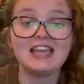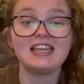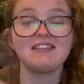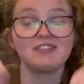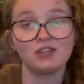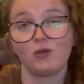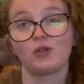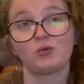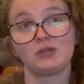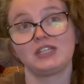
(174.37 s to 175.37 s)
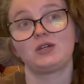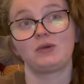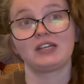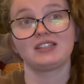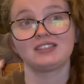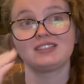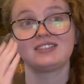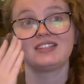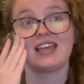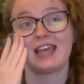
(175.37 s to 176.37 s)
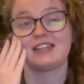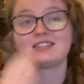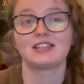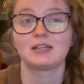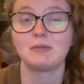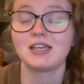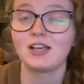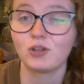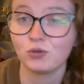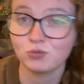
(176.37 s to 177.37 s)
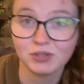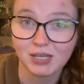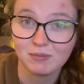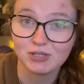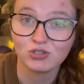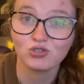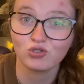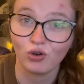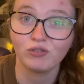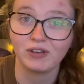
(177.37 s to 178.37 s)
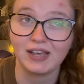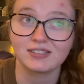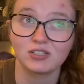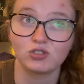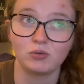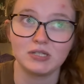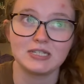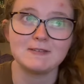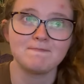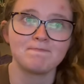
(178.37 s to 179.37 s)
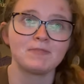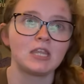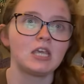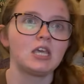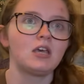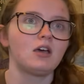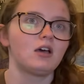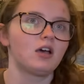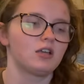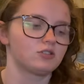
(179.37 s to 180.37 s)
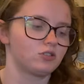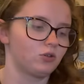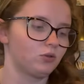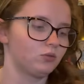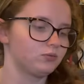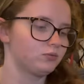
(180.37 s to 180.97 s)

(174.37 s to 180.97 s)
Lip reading: even though they're really quick and like making clothes with them is so fast and so easy. So